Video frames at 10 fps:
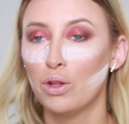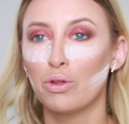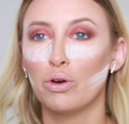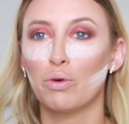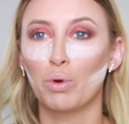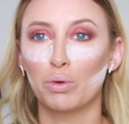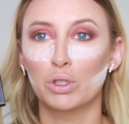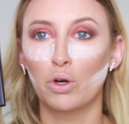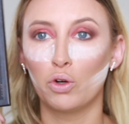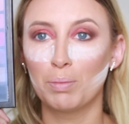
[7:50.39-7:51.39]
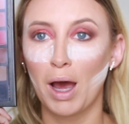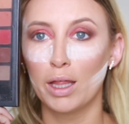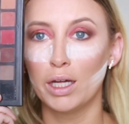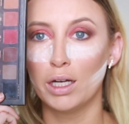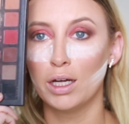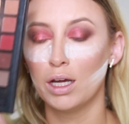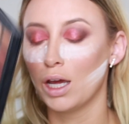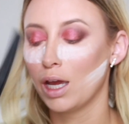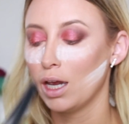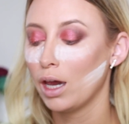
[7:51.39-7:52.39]
the rose gold palette
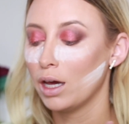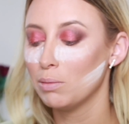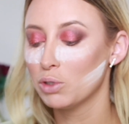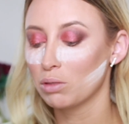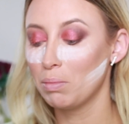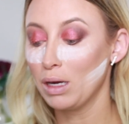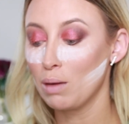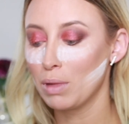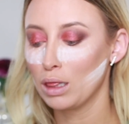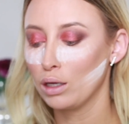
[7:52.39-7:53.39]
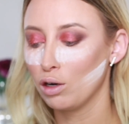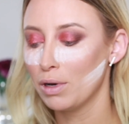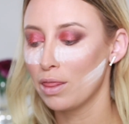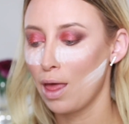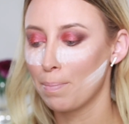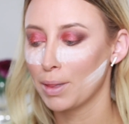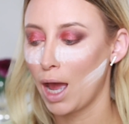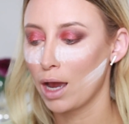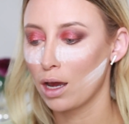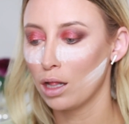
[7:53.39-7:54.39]
and I'm just gonna be picking up a little bit of that black